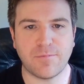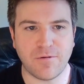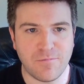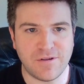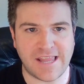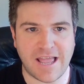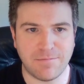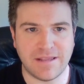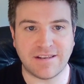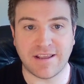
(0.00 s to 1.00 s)
problem with lab
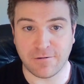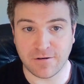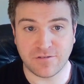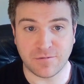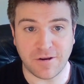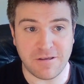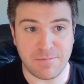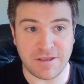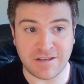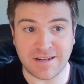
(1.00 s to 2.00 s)
leak narratives, in my
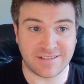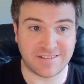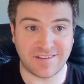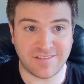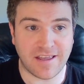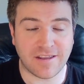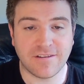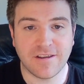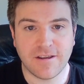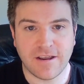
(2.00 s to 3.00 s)
opinion, as they stand,
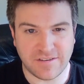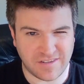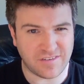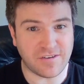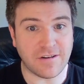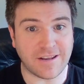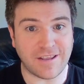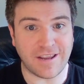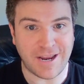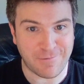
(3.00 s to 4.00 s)
is this is kind of like
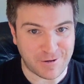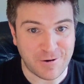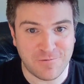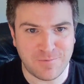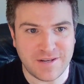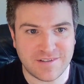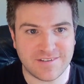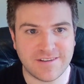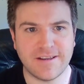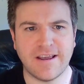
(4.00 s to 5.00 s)
hearing
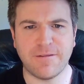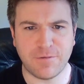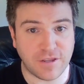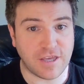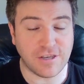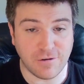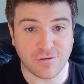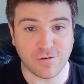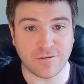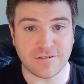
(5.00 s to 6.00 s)
hoofbeats and thinking
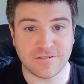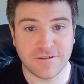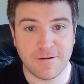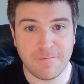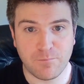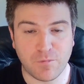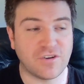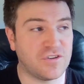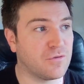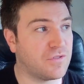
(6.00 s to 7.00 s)
unicorns,
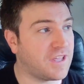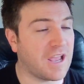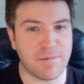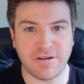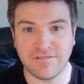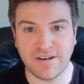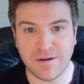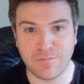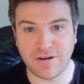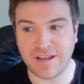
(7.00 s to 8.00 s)
because you're thinking about a
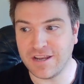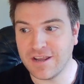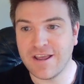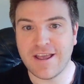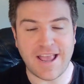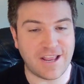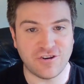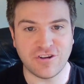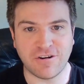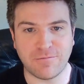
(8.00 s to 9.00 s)
deliberately
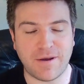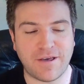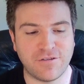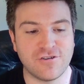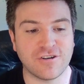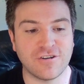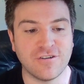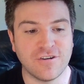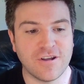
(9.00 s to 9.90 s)
engineered pathogen,